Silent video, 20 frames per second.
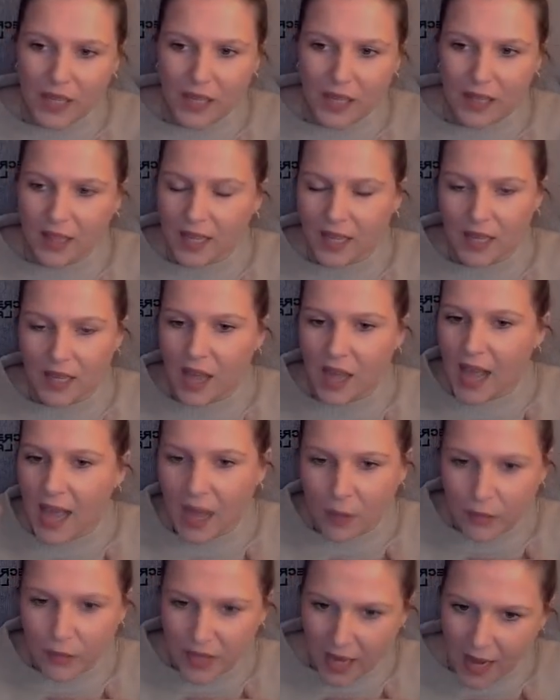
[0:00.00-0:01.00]

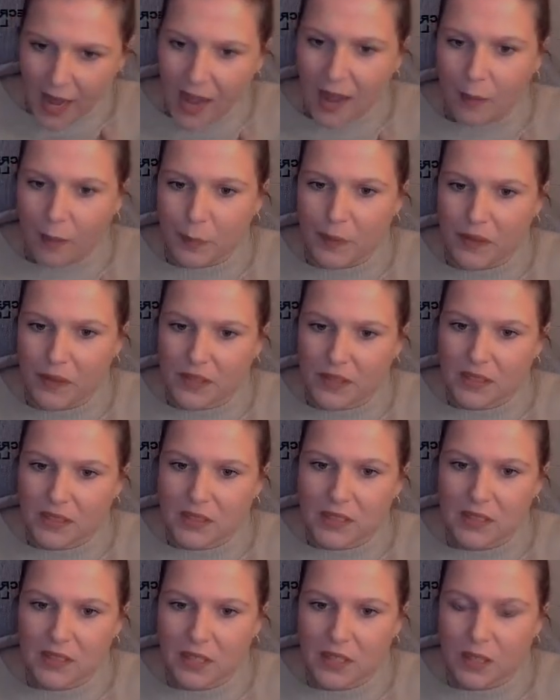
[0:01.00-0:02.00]
that
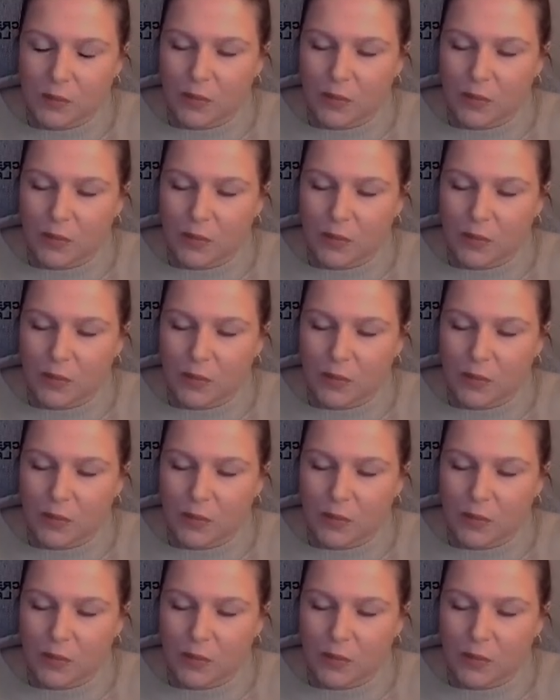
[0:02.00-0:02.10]
happens,